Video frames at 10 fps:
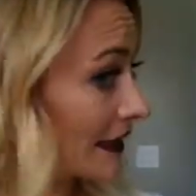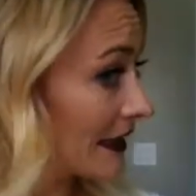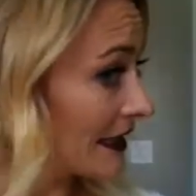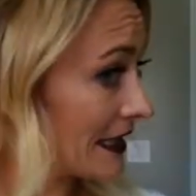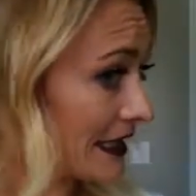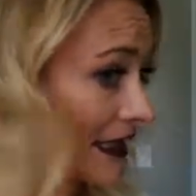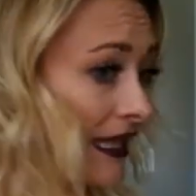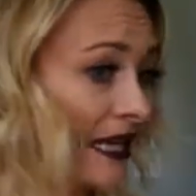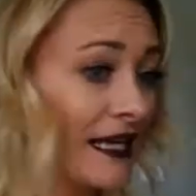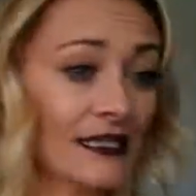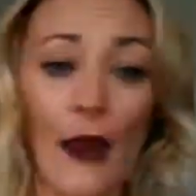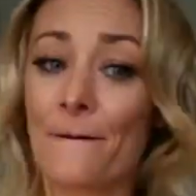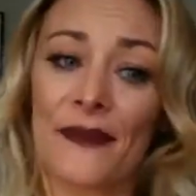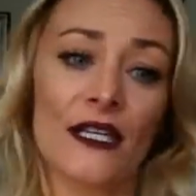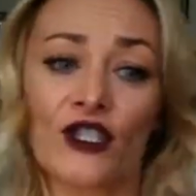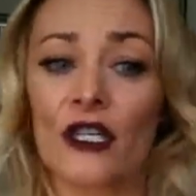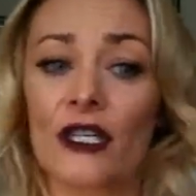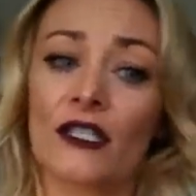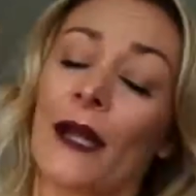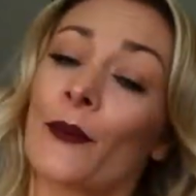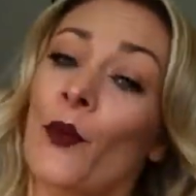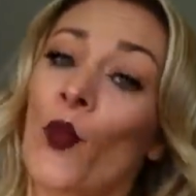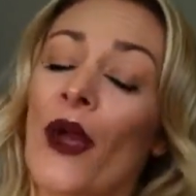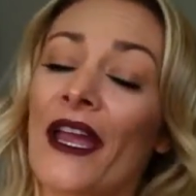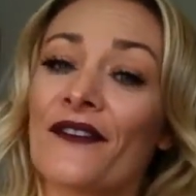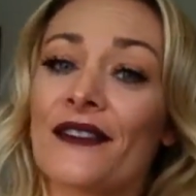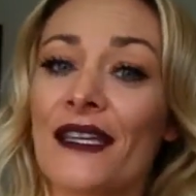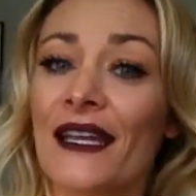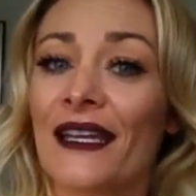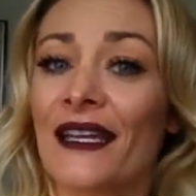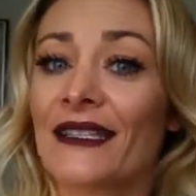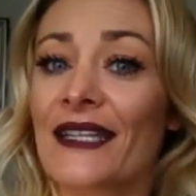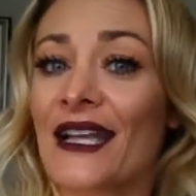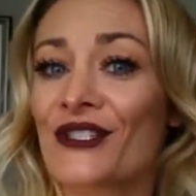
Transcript: the light beachy type waves in it.